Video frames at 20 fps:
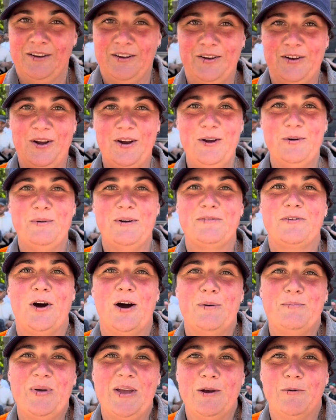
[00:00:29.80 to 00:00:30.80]
no, we've
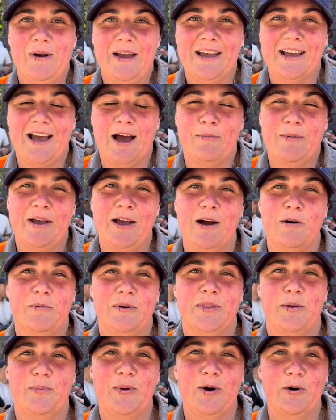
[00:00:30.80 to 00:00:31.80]
got a big week coming up
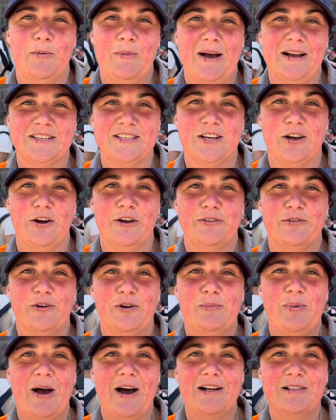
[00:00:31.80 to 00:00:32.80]
with the bill about to go
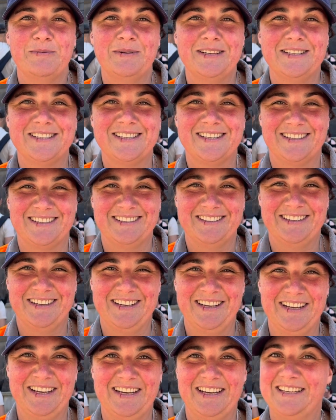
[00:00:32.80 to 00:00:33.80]
through Parliament. So
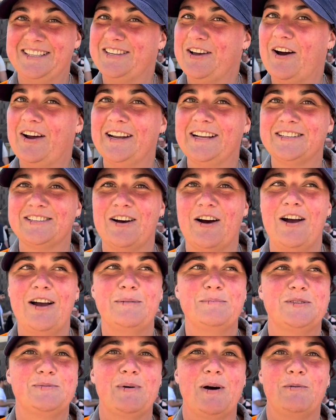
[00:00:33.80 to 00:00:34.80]
exciting
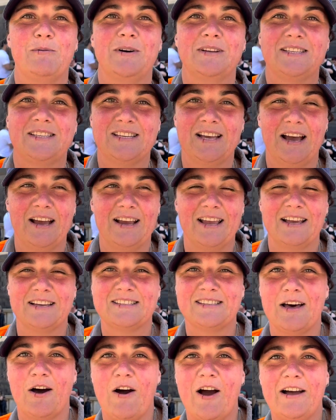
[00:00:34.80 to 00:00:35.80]
times. But what's, I guess,
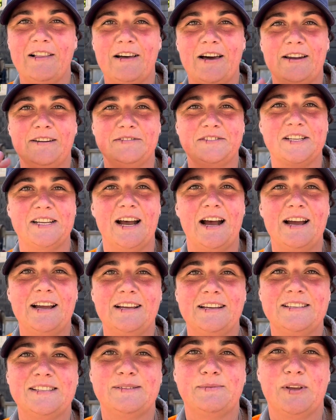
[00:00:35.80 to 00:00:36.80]
the highlight of
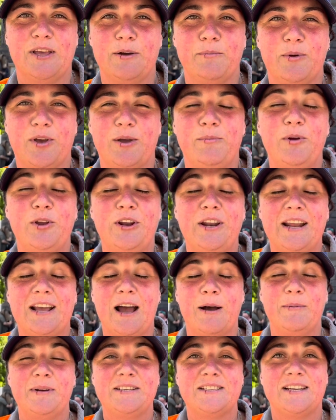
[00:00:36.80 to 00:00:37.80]
today is the community
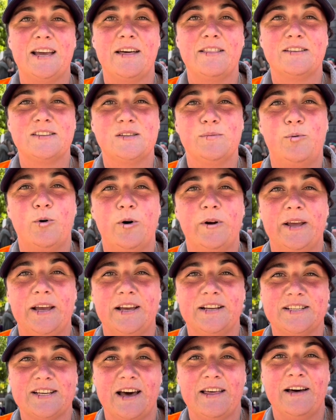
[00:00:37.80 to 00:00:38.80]
coming together, supporting
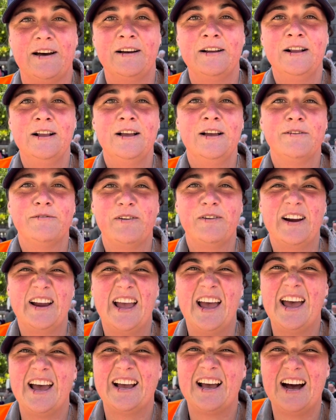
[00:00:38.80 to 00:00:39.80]
each other. Free
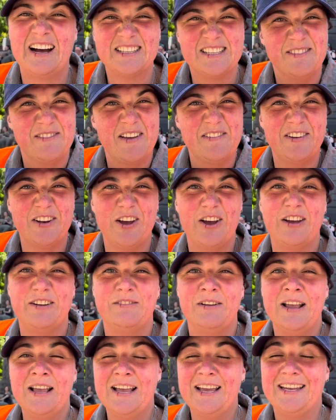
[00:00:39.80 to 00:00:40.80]
haircuts, I've even heard
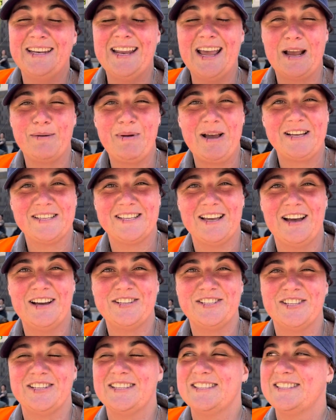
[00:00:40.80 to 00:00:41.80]
neck massages,